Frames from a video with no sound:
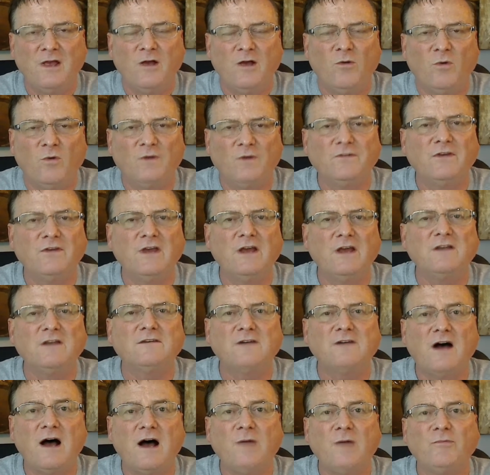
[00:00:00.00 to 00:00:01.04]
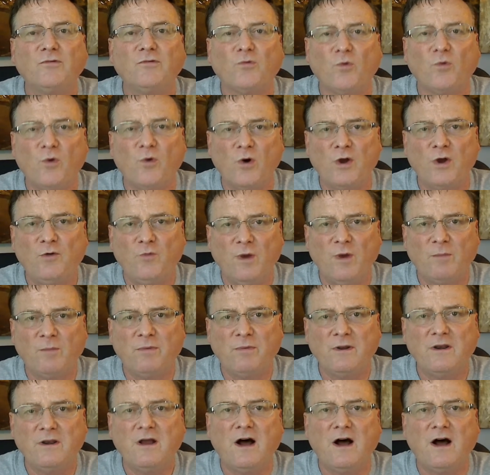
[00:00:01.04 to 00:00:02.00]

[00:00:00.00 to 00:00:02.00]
Once again, Tom's Roid Rippin'